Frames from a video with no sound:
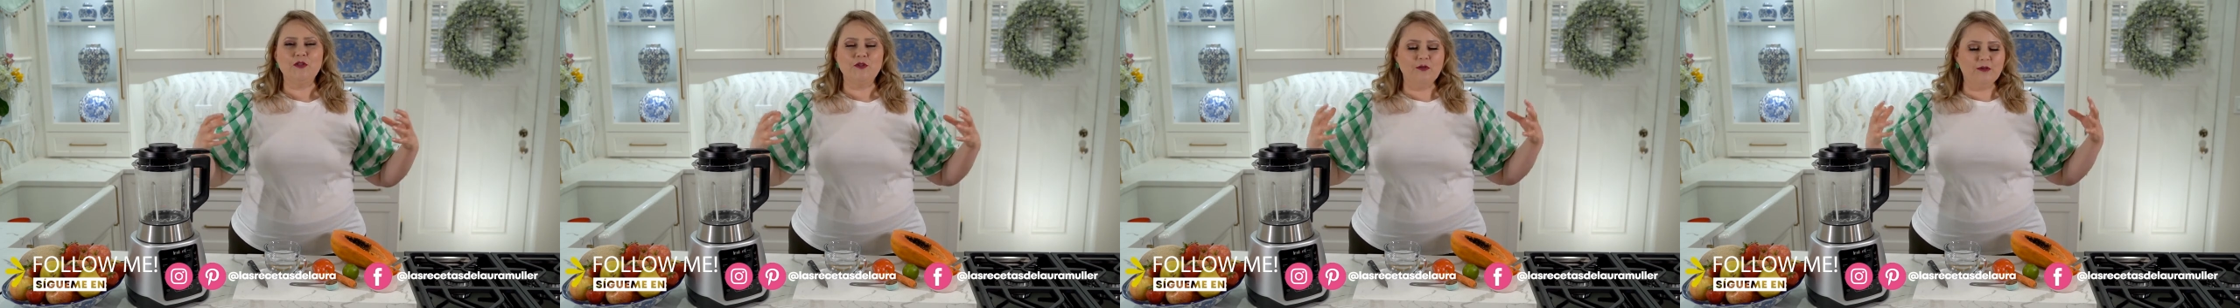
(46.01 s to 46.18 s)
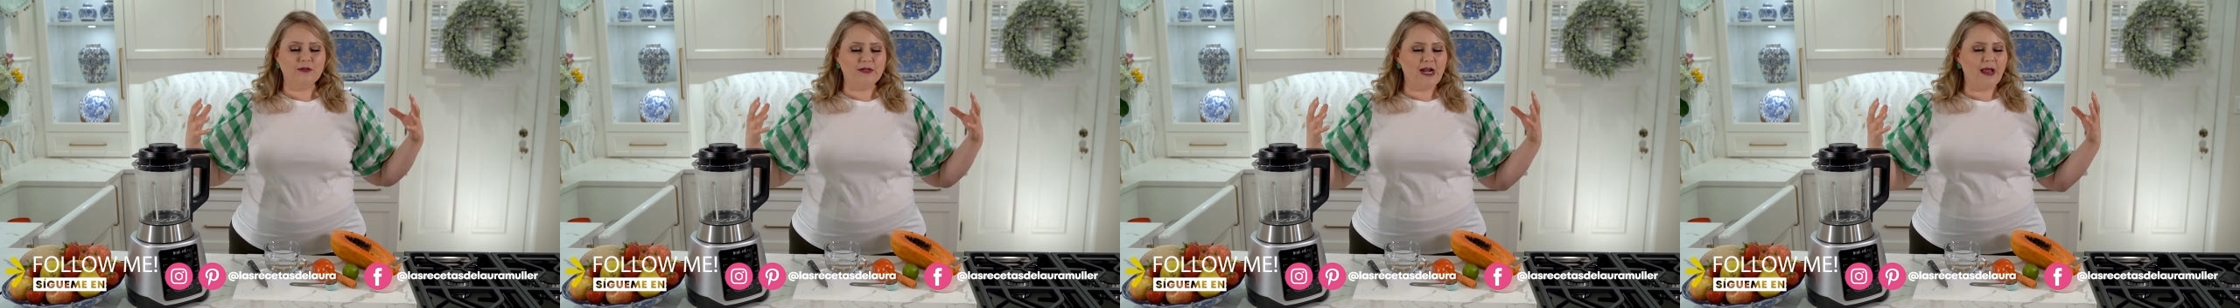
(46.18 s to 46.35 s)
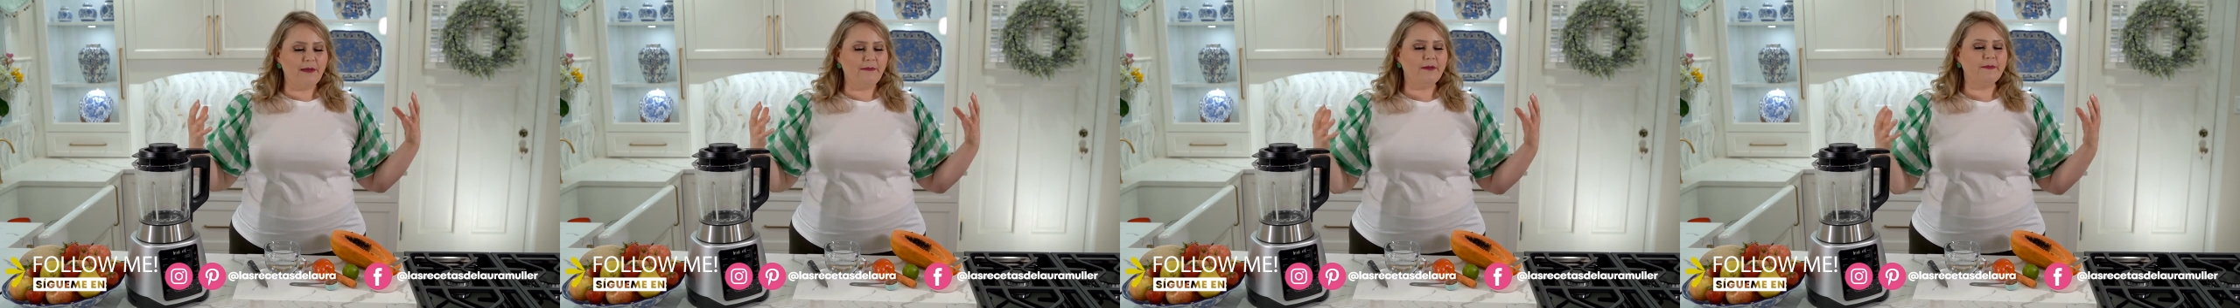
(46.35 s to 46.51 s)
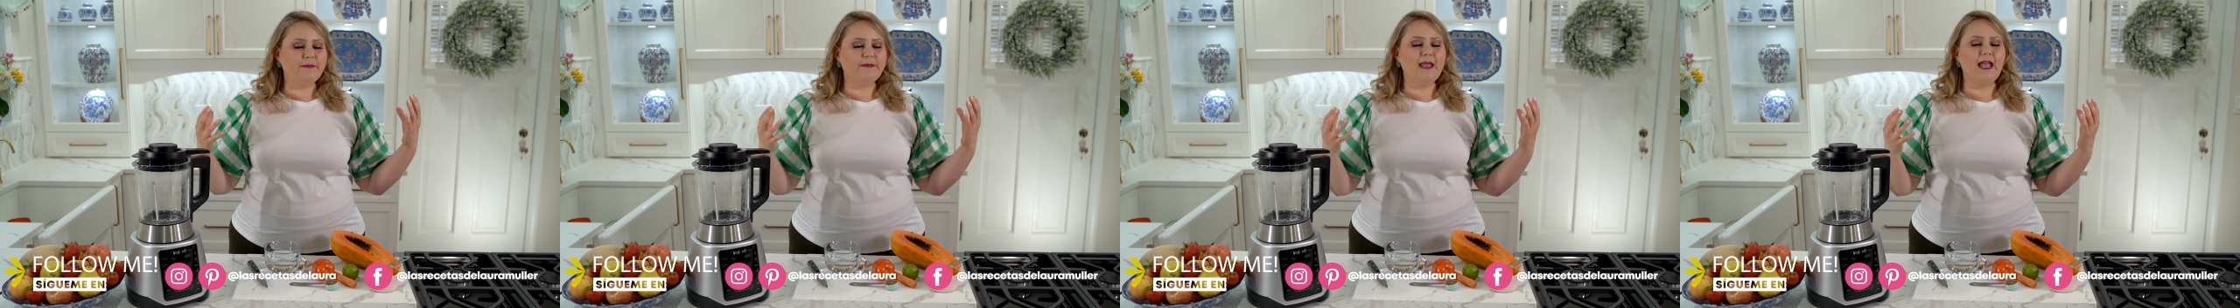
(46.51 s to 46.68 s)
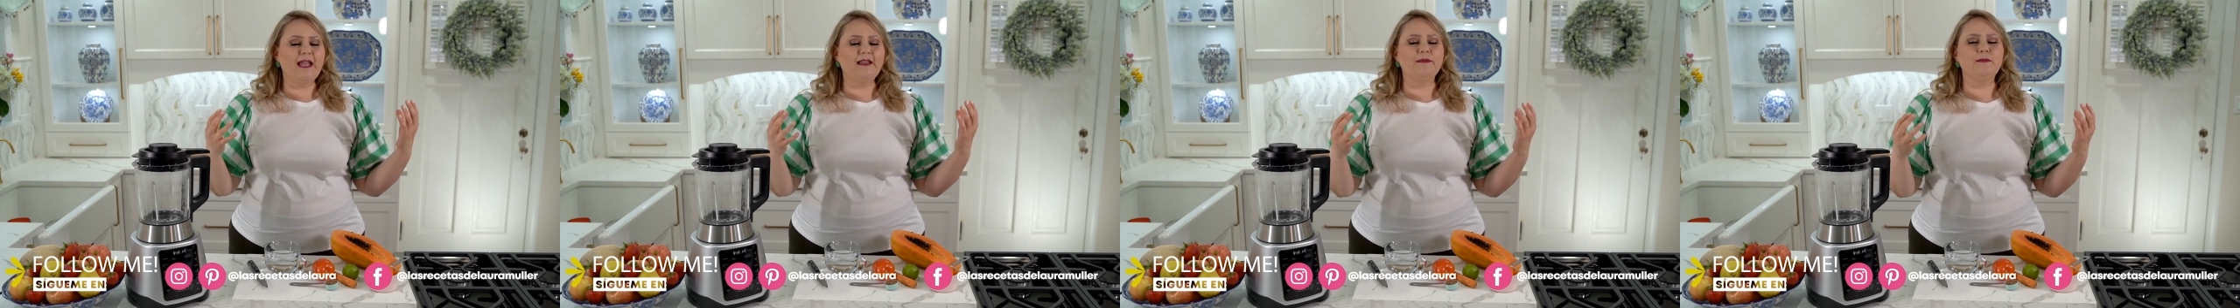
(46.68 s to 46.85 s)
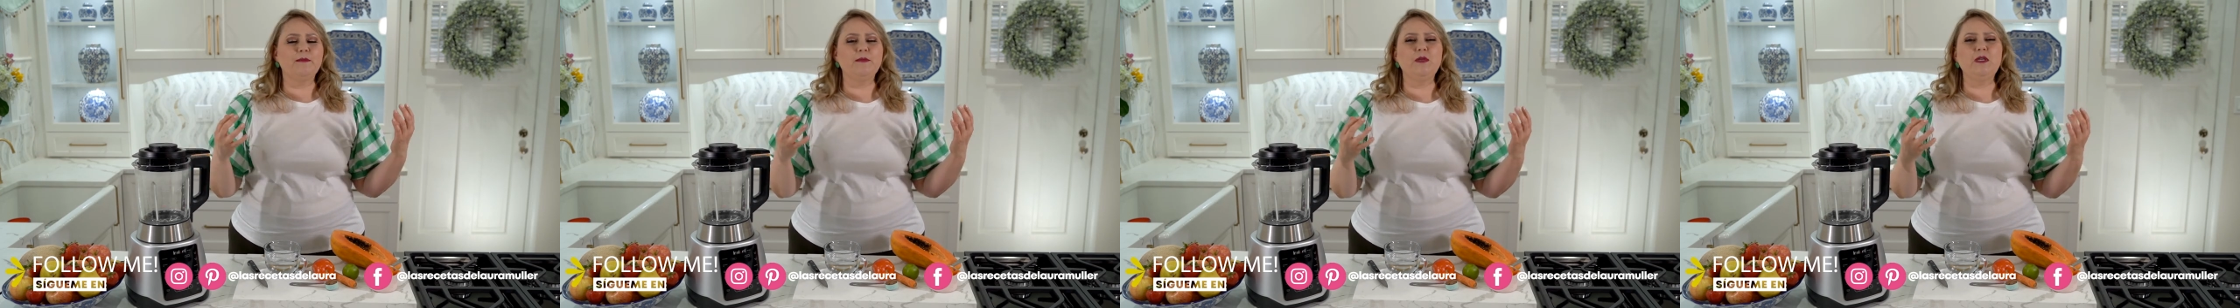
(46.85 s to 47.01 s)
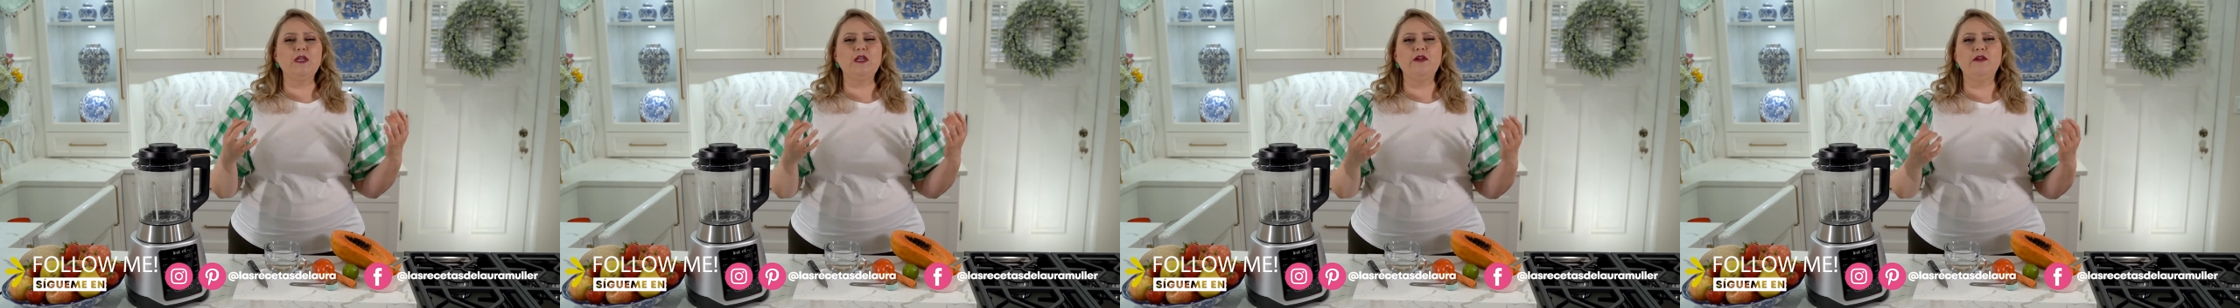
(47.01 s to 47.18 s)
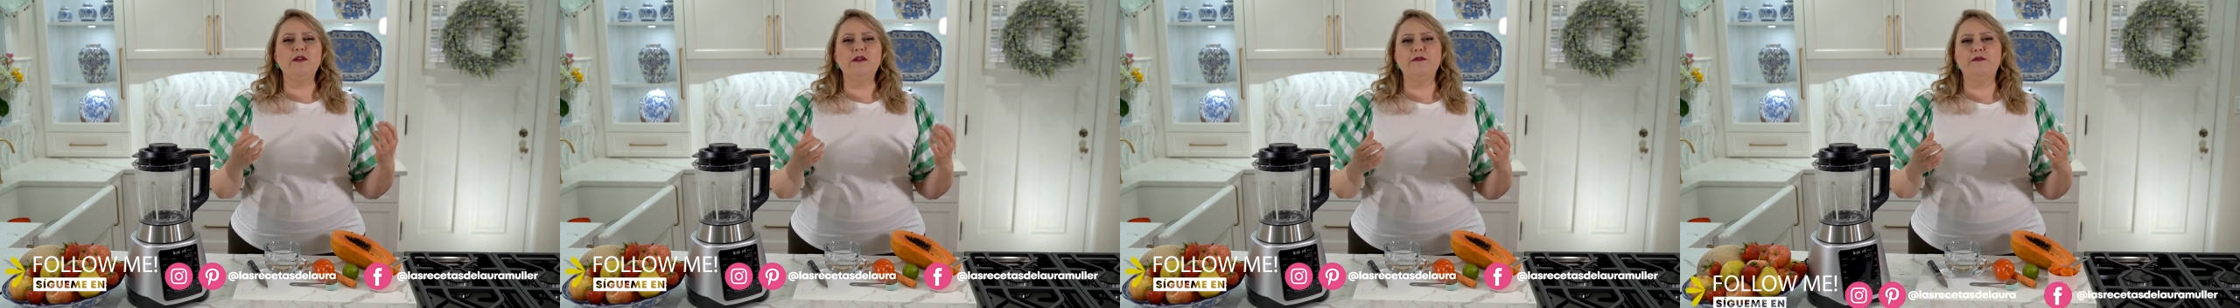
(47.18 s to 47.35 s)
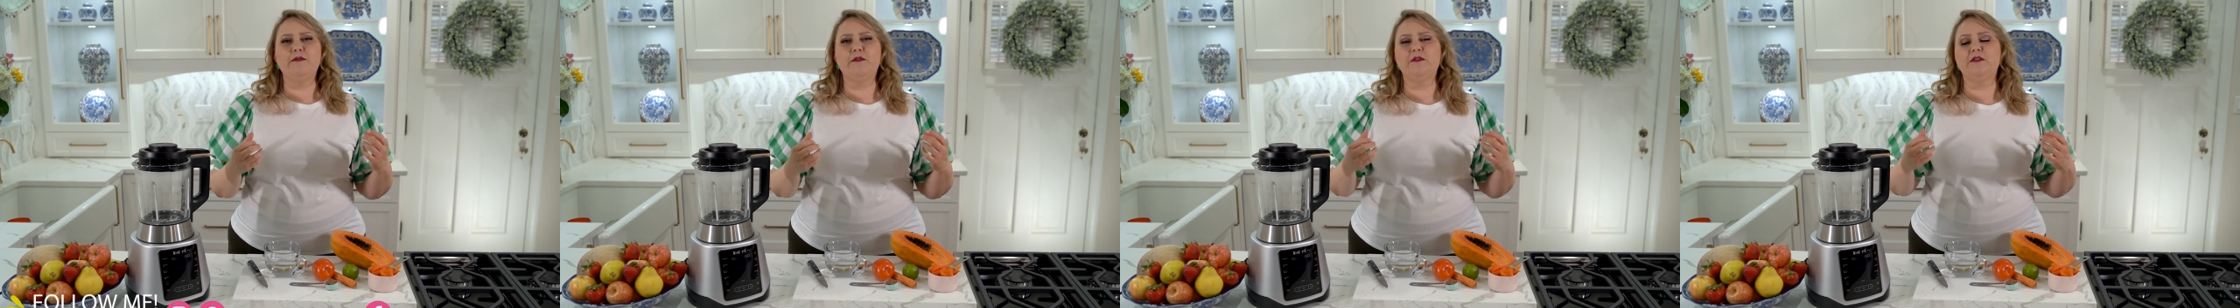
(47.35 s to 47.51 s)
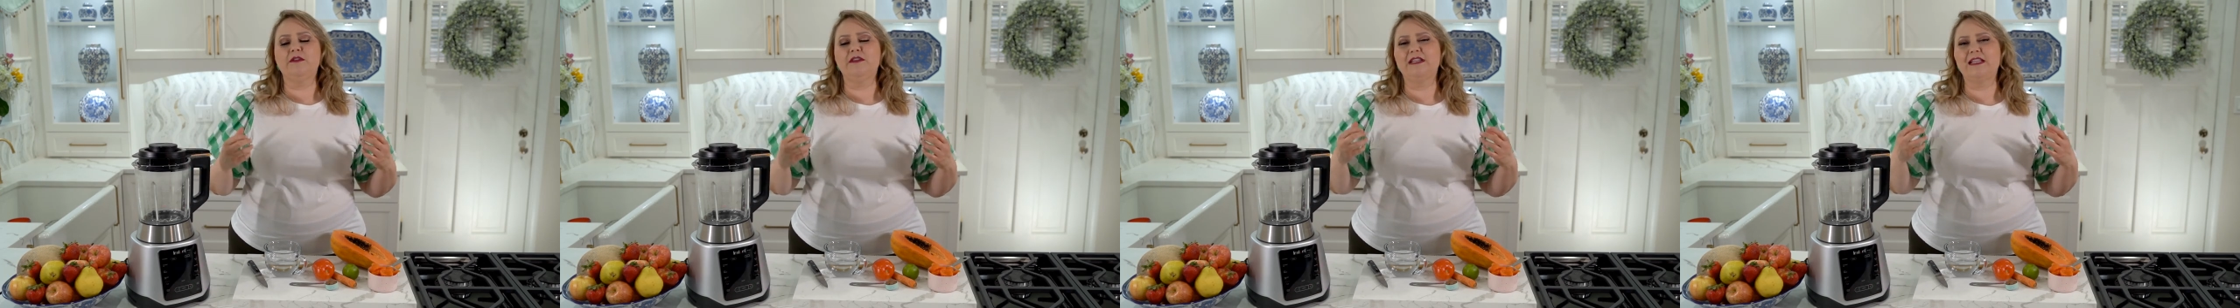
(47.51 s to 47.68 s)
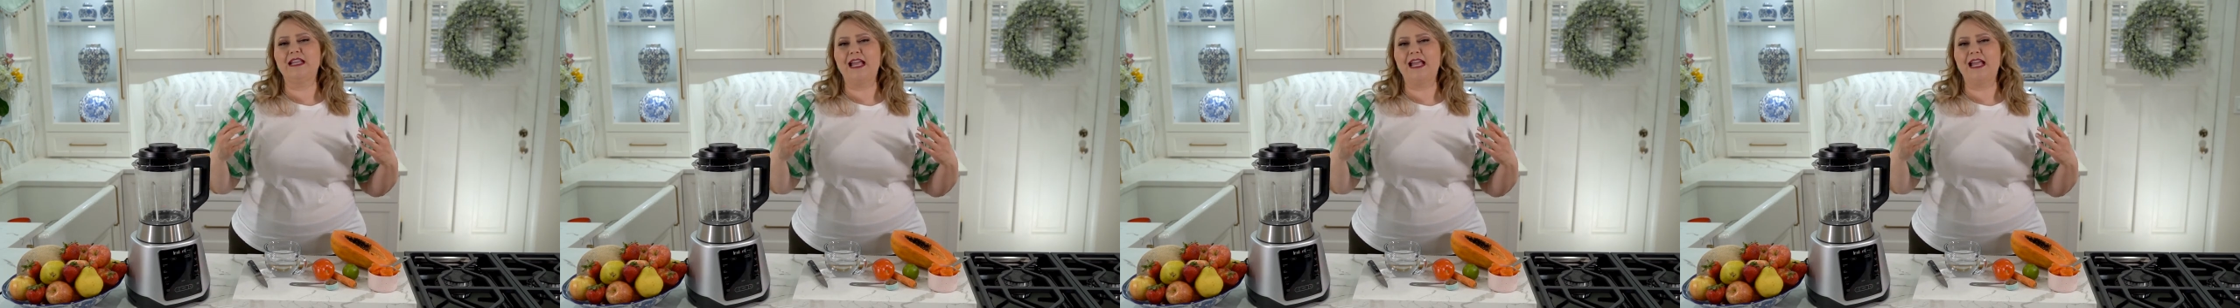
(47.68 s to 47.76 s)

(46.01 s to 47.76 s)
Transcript: to grab out that beautiful